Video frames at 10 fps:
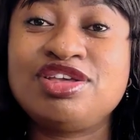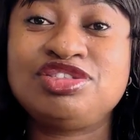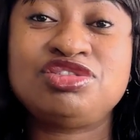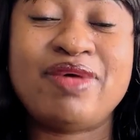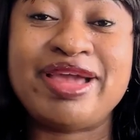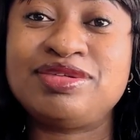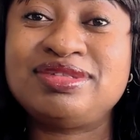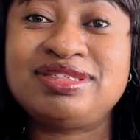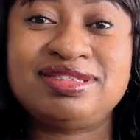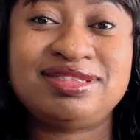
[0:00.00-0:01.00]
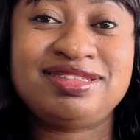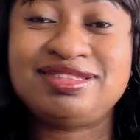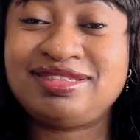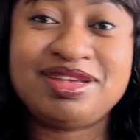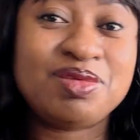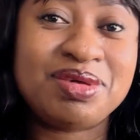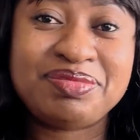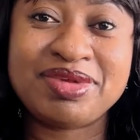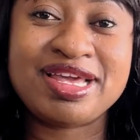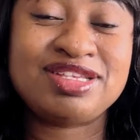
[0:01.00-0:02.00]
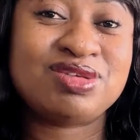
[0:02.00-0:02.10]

so I don't sit in one place.